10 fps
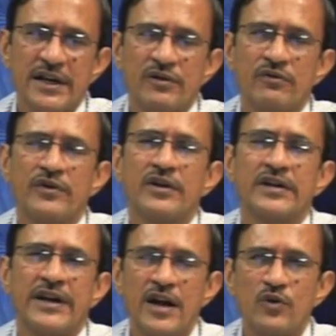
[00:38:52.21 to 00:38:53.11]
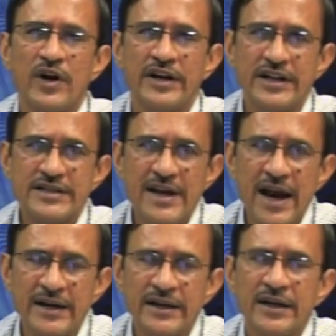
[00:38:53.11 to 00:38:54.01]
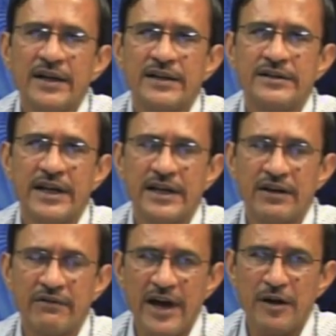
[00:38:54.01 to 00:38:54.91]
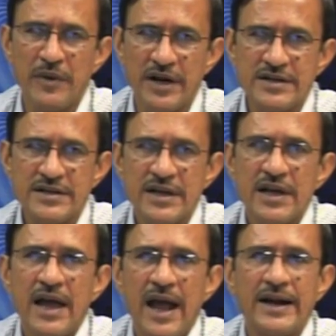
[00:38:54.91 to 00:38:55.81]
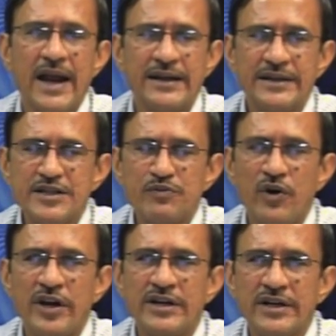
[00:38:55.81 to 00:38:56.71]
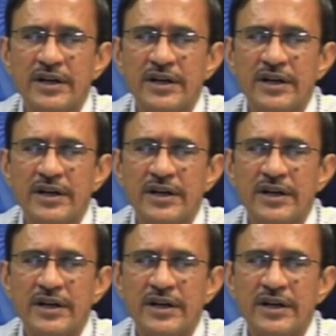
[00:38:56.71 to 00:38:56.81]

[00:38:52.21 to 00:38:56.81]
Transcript: We will try to understand their requirements, and at this point